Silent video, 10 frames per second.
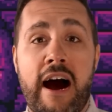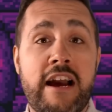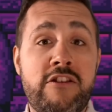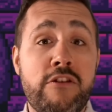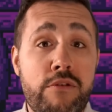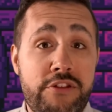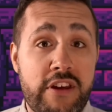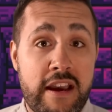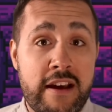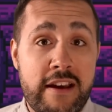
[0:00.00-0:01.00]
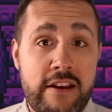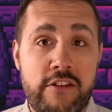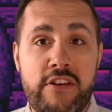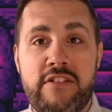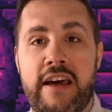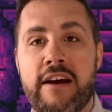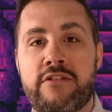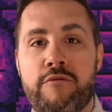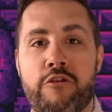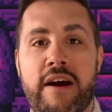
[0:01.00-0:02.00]
I do think that these acts
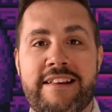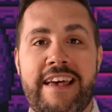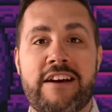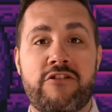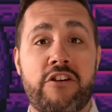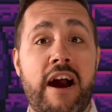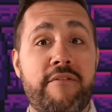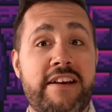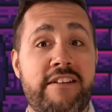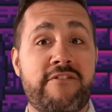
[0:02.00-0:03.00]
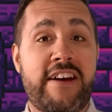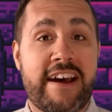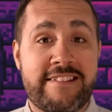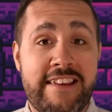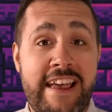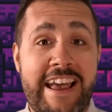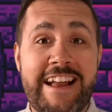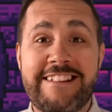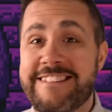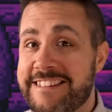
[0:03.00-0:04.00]
of direct action are having an effect,
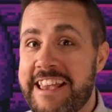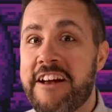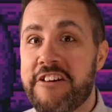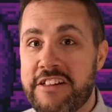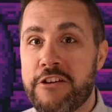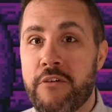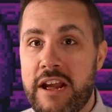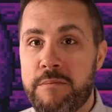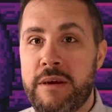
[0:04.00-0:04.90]
and it's scaring the right